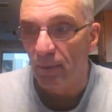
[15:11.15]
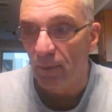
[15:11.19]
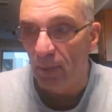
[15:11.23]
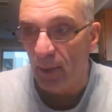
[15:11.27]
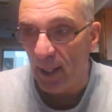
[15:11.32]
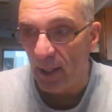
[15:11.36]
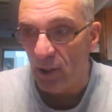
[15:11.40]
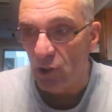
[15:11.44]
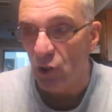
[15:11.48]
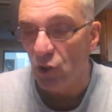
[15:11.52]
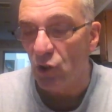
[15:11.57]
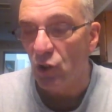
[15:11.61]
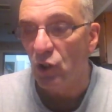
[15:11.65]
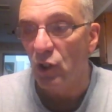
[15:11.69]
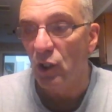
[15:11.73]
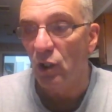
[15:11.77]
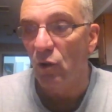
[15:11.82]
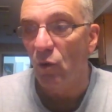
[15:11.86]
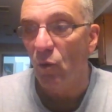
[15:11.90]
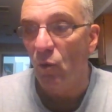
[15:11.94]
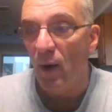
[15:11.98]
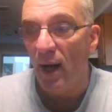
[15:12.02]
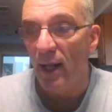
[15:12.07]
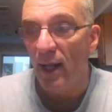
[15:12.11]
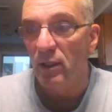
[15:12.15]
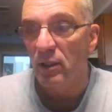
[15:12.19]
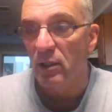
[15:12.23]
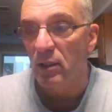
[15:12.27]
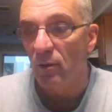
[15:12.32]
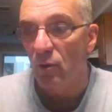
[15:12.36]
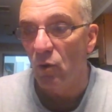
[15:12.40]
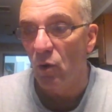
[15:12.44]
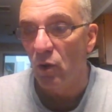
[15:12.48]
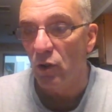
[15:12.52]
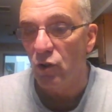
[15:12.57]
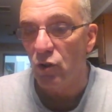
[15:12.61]
places to the west,
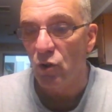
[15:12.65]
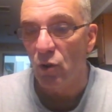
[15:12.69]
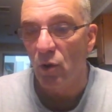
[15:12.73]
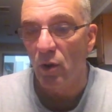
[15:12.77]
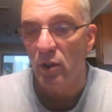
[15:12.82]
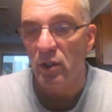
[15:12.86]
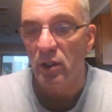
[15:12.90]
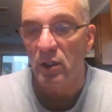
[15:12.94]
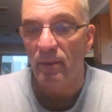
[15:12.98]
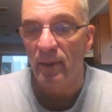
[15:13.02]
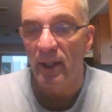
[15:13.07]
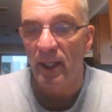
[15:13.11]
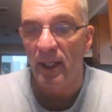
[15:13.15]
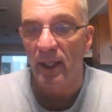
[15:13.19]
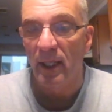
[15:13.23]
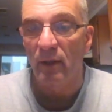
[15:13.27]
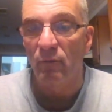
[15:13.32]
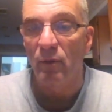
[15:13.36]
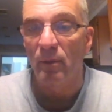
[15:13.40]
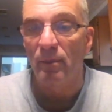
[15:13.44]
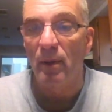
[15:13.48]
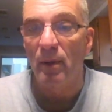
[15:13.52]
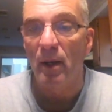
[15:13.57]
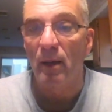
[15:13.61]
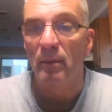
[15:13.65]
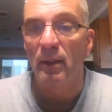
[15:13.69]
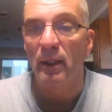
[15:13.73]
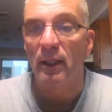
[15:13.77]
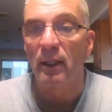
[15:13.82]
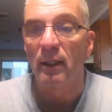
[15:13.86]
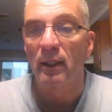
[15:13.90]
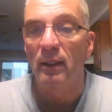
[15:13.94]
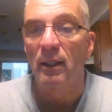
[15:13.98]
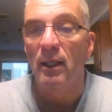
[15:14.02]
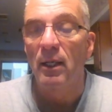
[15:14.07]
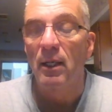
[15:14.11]
the north shore of the Dominican
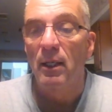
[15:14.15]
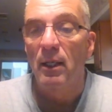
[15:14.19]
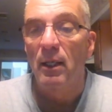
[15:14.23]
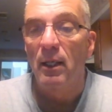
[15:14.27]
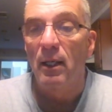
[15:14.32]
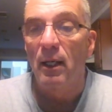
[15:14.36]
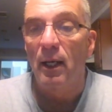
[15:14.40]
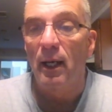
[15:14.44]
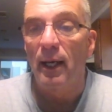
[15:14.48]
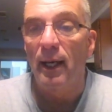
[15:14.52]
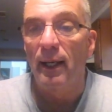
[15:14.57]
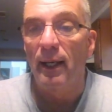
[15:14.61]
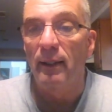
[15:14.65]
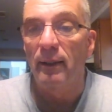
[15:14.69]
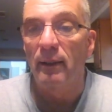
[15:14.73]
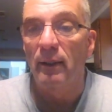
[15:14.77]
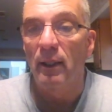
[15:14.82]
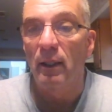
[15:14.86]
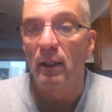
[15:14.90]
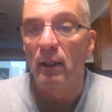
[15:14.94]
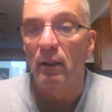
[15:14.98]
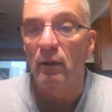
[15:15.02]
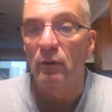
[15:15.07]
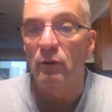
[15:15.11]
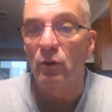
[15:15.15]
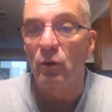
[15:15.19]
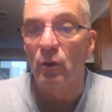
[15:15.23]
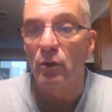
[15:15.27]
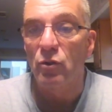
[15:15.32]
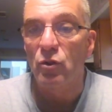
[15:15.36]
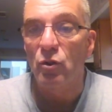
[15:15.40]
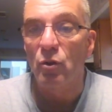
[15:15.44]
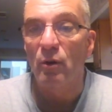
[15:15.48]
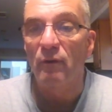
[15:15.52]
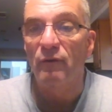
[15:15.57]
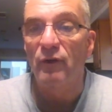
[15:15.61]
Republic and, and uh, the
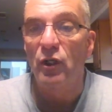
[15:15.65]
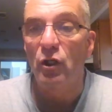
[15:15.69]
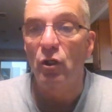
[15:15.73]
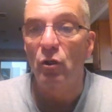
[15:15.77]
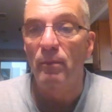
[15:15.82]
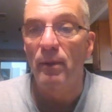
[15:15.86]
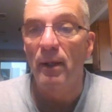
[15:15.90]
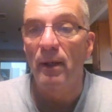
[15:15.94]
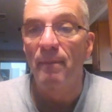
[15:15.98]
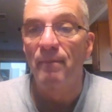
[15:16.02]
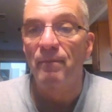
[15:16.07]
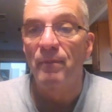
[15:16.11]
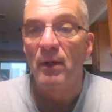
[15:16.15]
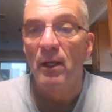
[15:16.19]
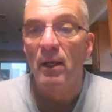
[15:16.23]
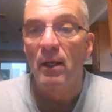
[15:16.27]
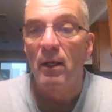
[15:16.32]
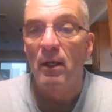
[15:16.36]
north shore of Cuba.